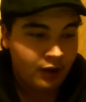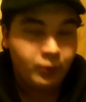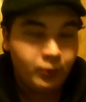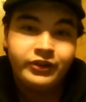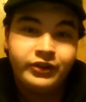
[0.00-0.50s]

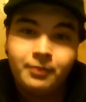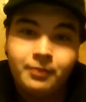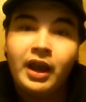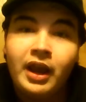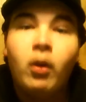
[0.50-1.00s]
Which is
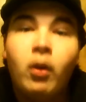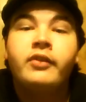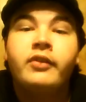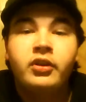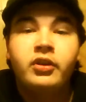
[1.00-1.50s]
something I
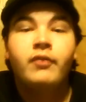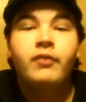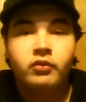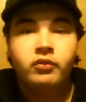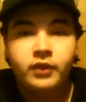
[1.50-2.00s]
wanted to do for
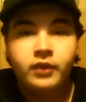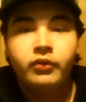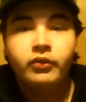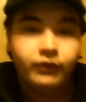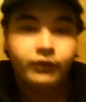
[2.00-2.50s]
the
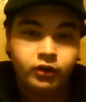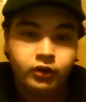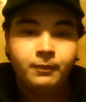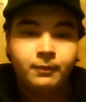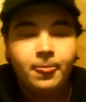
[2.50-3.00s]
reviews, have
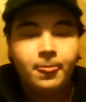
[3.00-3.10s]
certain